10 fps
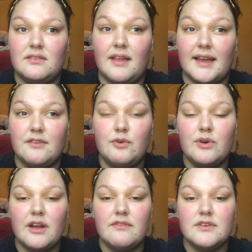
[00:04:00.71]
like
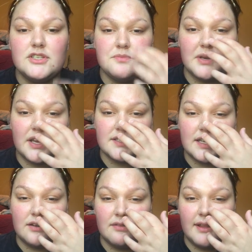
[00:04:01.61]
full coverage because
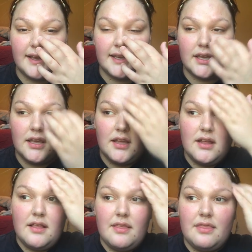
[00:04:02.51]
I don't like
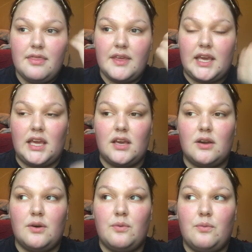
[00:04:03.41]

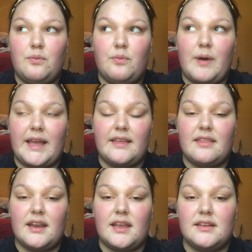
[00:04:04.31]
the way
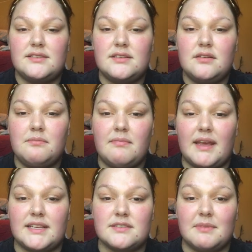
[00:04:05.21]
that it
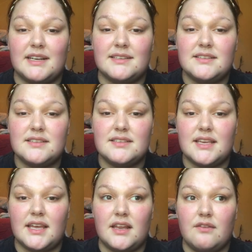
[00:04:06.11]
makes my
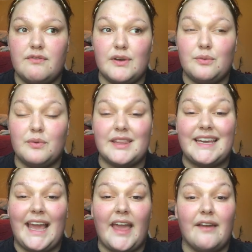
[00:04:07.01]
skin feel
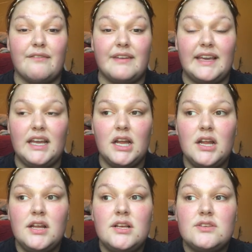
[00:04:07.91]
really heavy.
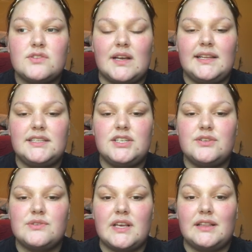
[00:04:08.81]
So I like to
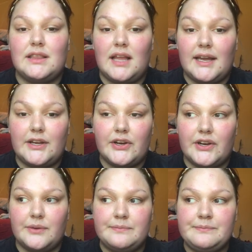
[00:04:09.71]
use a
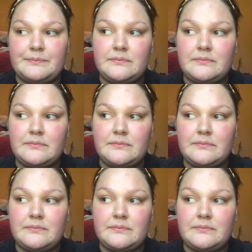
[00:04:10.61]
lighter,